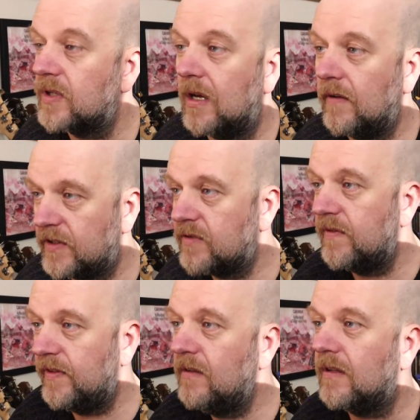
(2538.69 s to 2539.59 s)
I've just
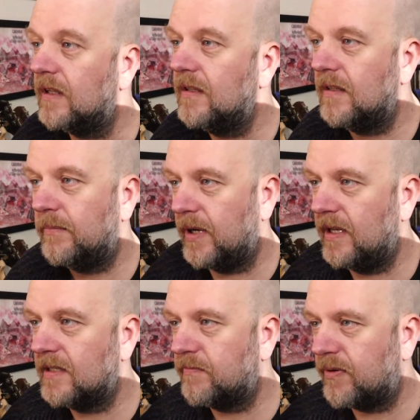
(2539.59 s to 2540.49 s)
reviewed it, but it's
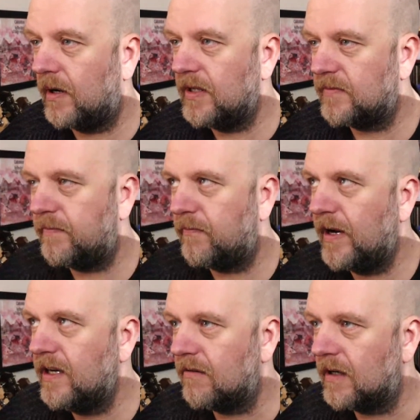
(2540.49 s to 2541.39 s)

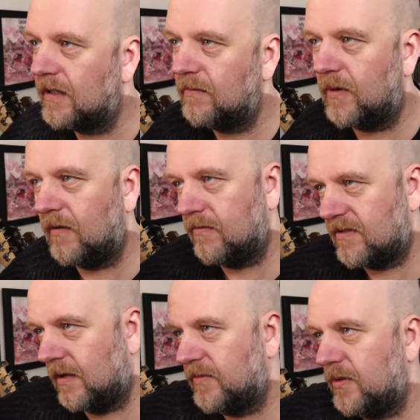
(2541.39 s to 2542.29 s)
rendering while
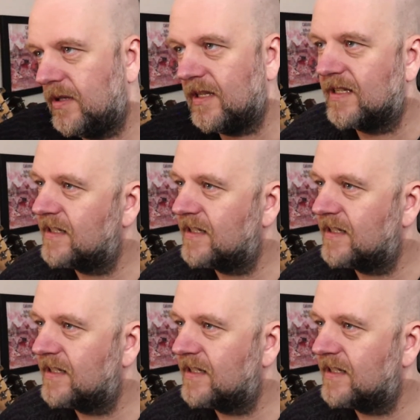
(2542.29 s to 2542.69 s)
I'm doing this.